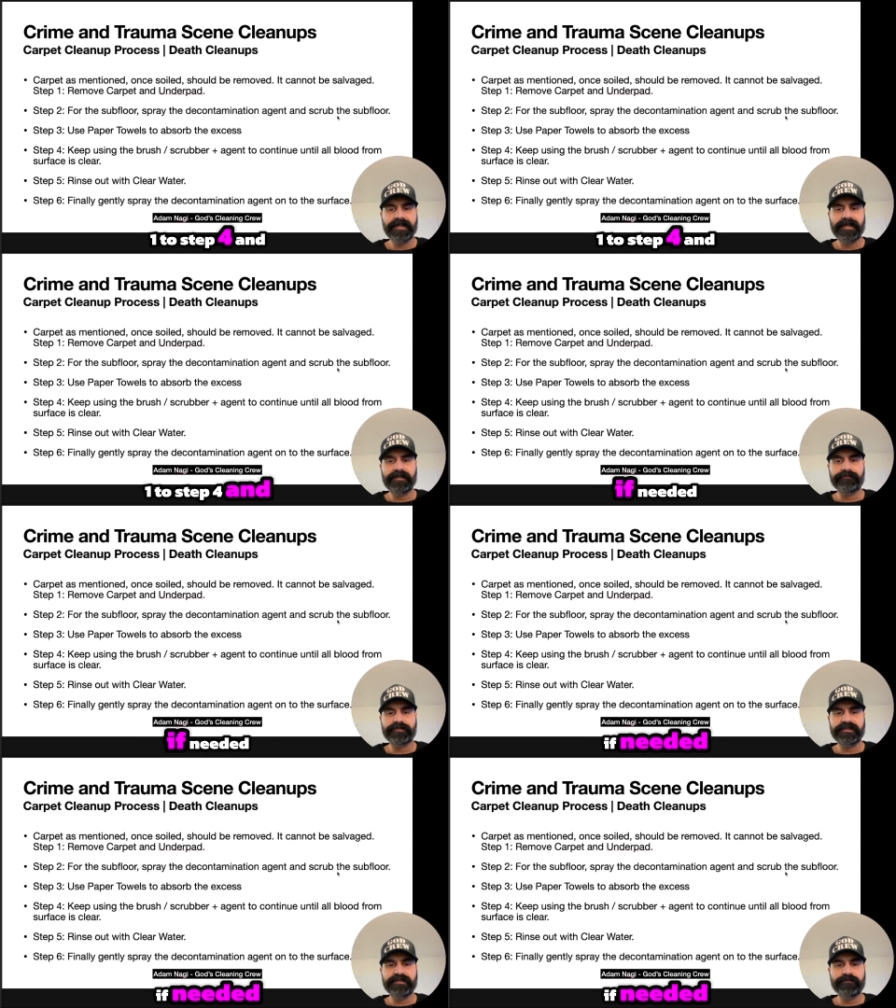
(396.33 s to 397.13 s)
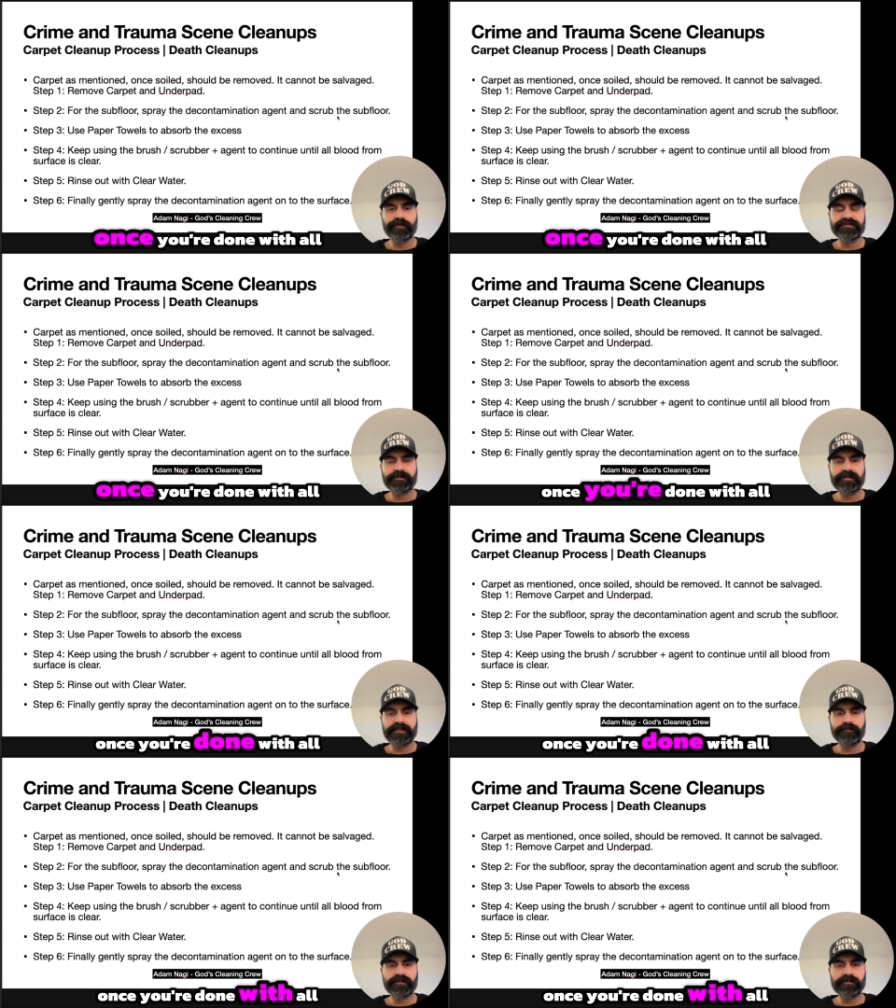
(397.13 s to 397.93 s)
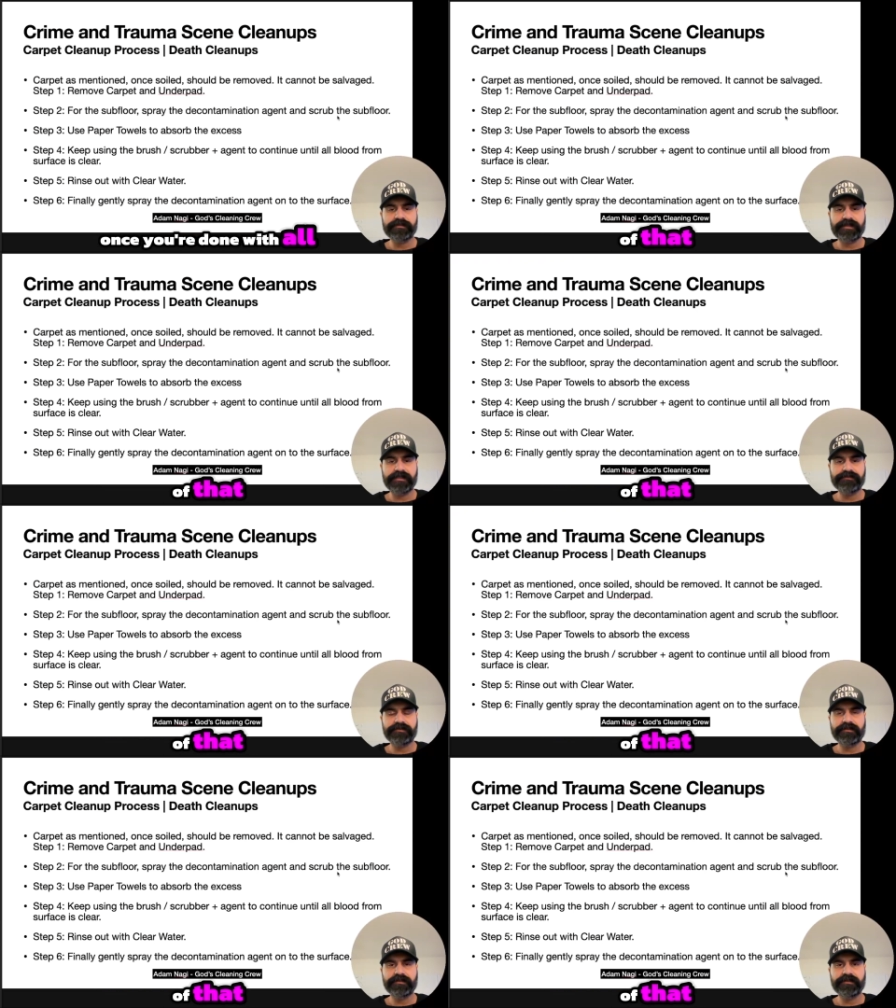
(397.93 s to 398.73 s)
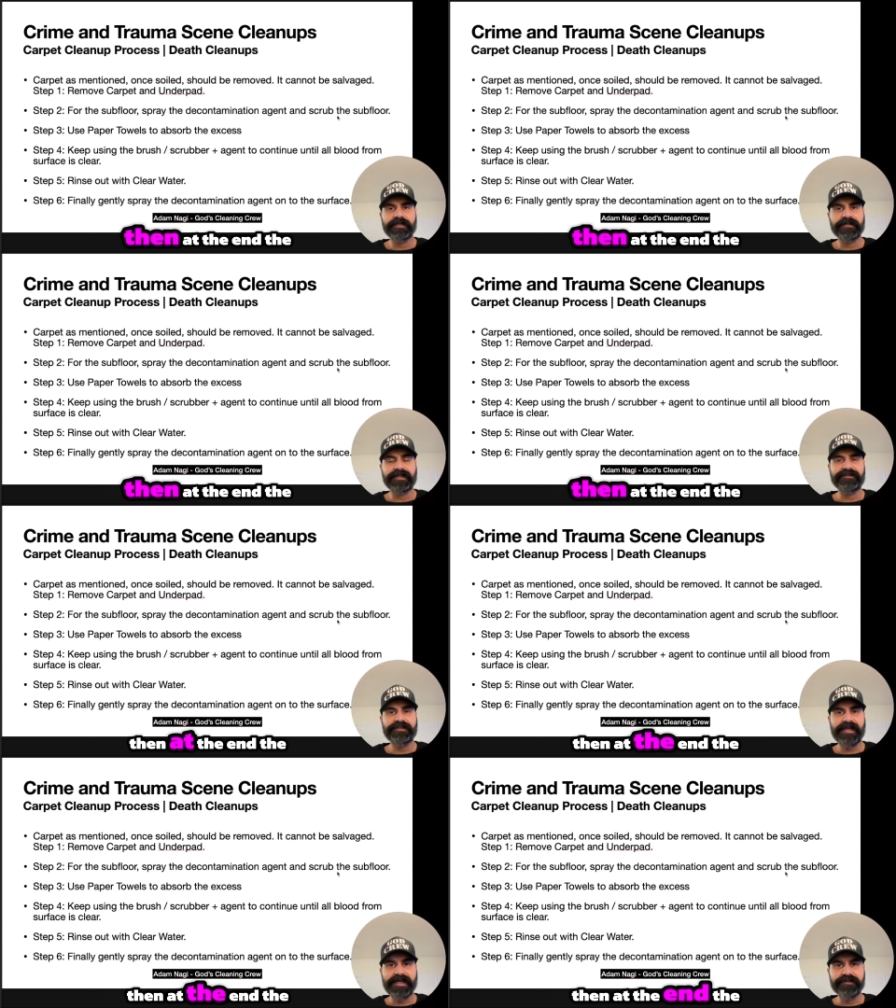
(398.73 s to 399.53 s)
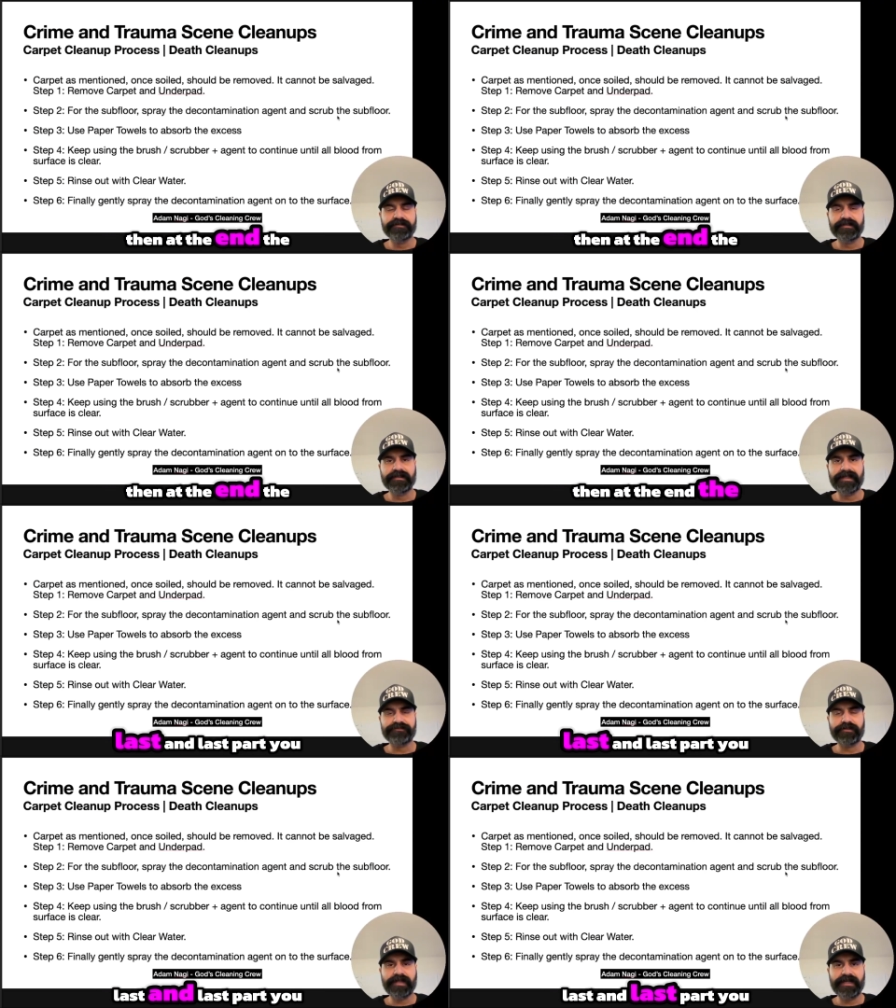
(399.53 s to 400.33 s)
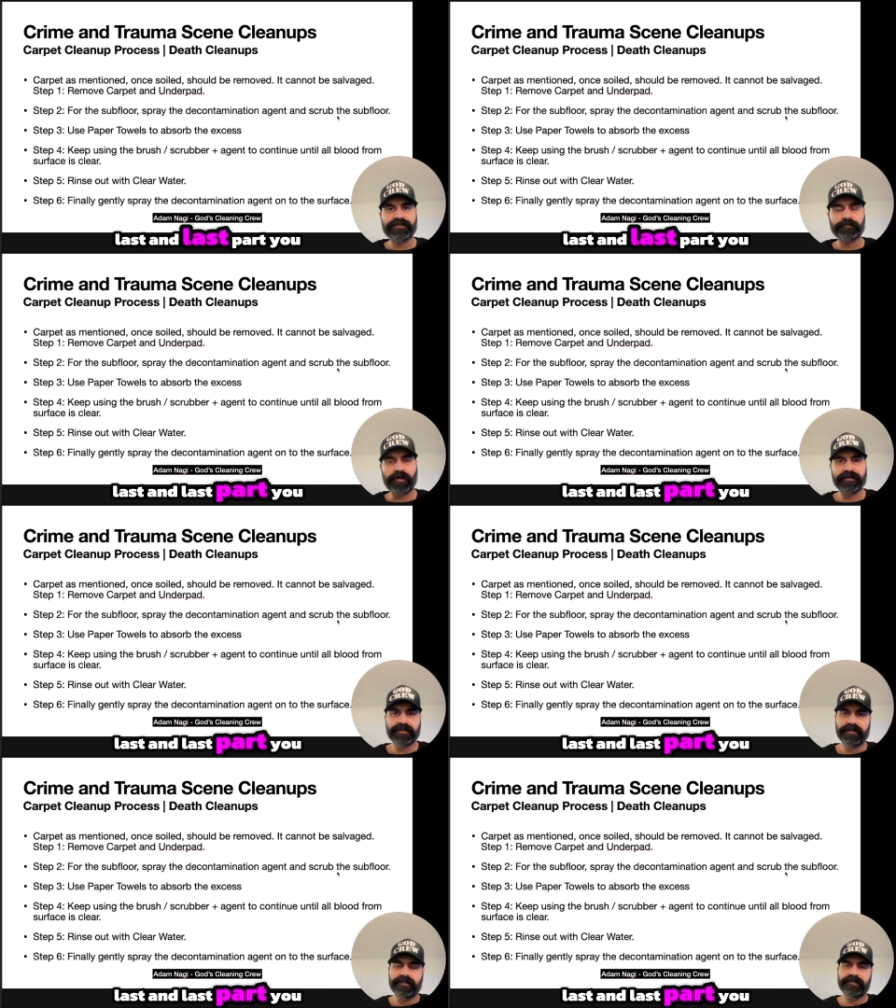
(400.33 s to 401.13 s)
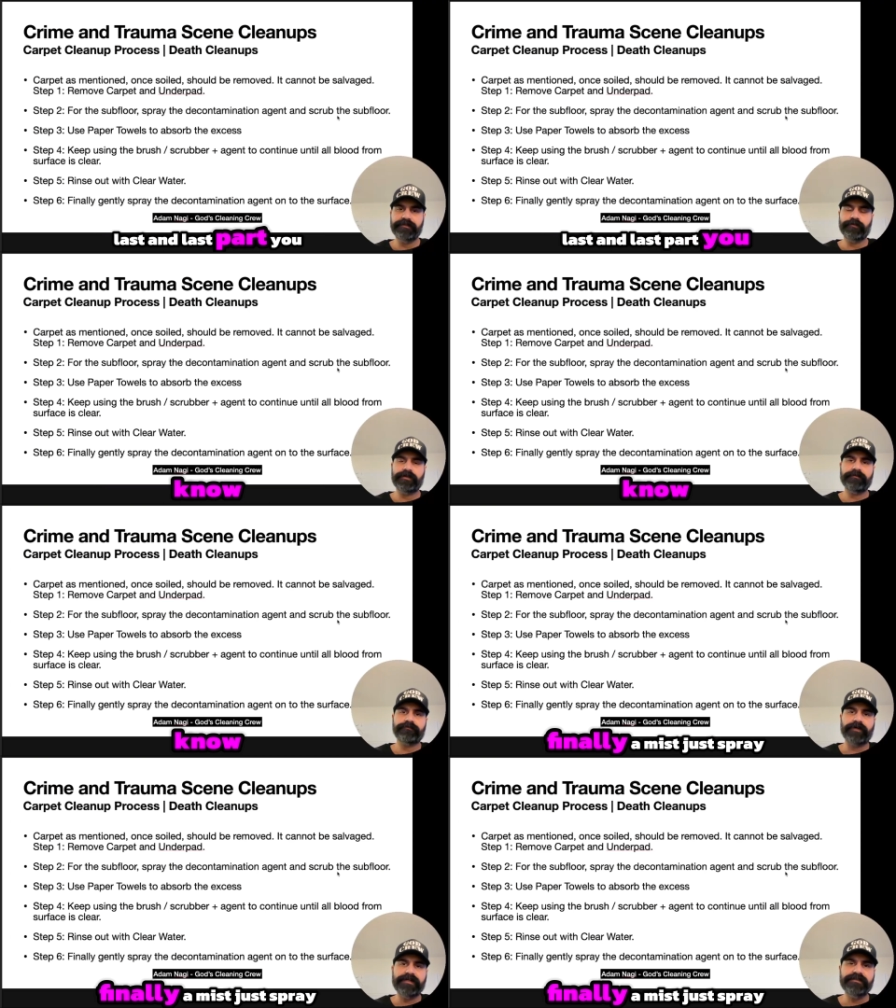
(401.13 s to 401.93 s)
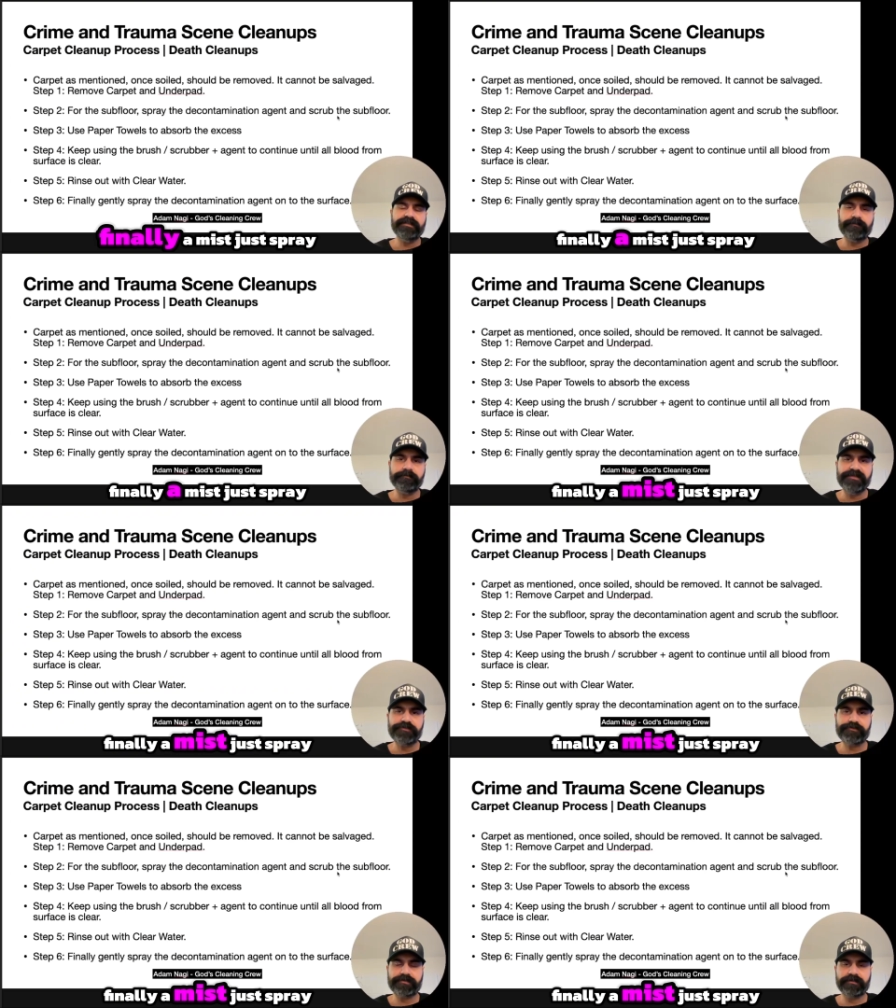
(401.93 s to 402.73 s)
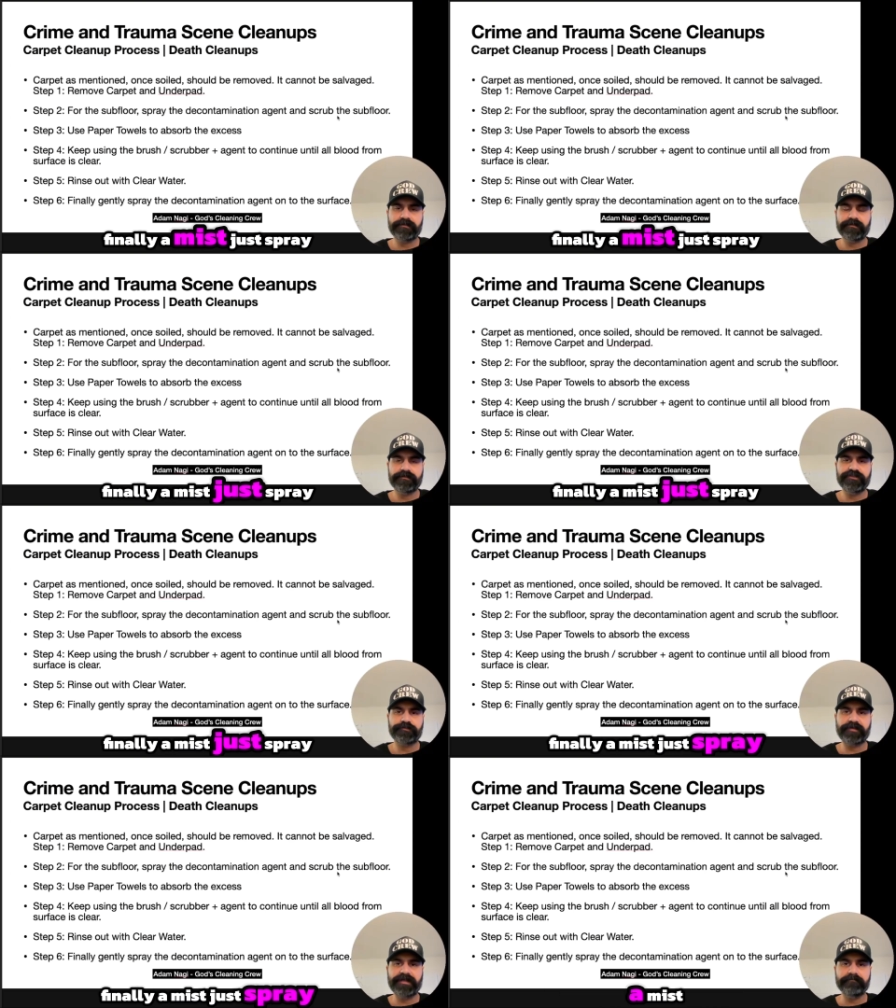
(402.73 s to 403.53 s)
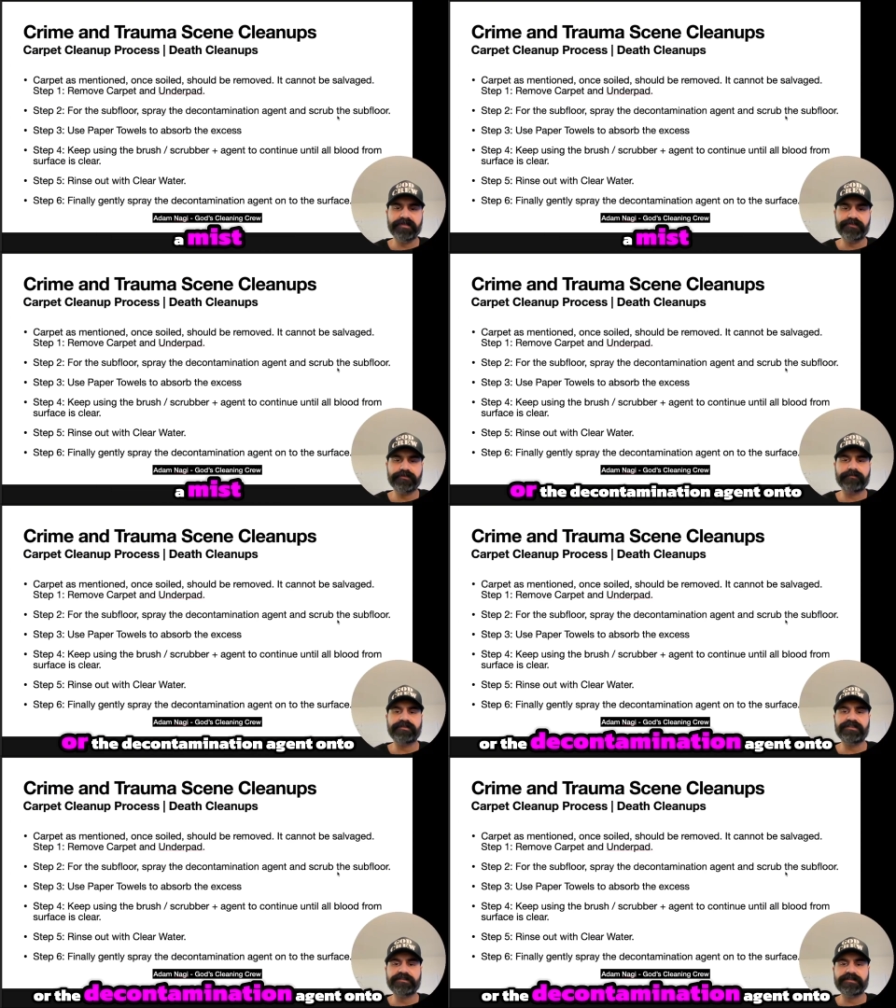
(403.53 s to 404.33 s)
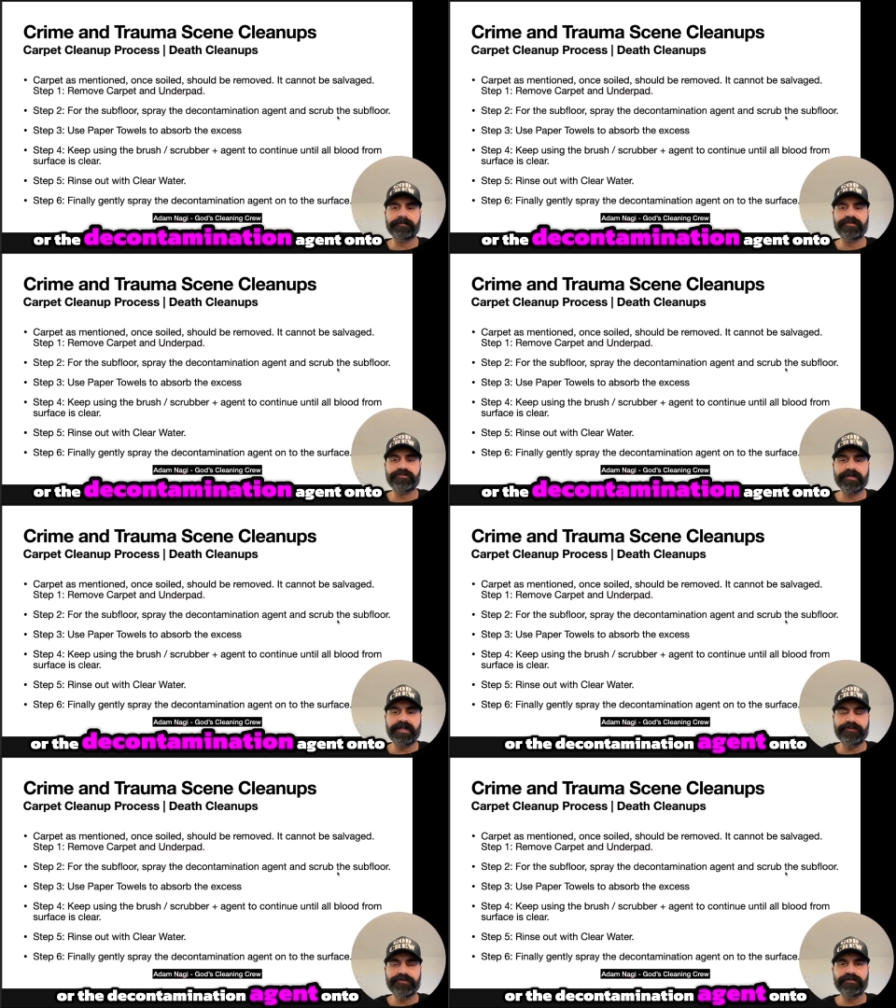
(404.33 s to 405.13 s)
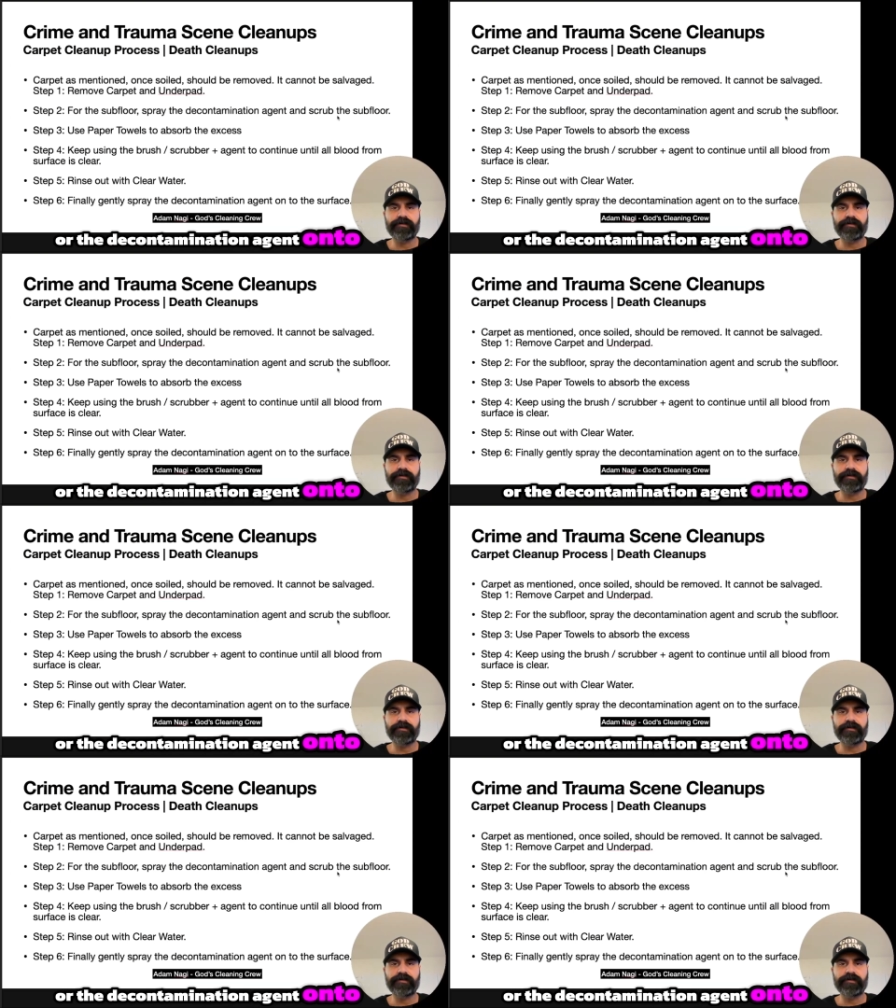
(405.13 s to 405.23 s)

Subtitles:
And if needed, once you're done with all of that, then at the end, the last part, finally a mist, just spray a mist or the decontamination agent